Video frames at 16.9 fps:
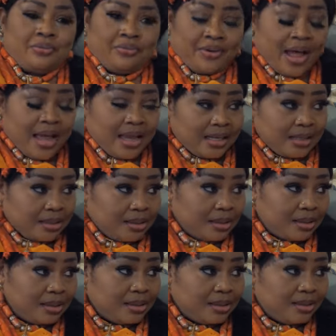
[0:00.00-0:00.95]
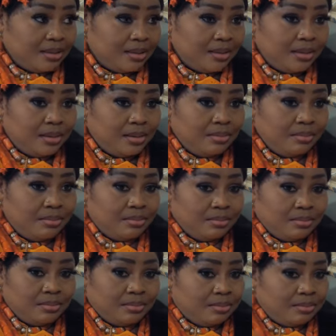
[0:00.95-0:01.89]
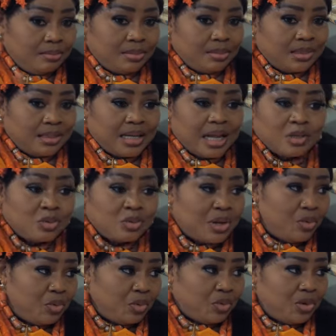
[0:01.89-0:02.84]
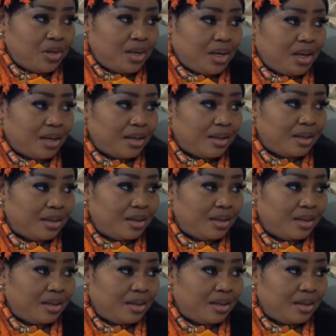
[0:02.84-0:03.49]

Fine. That's what I want to hear.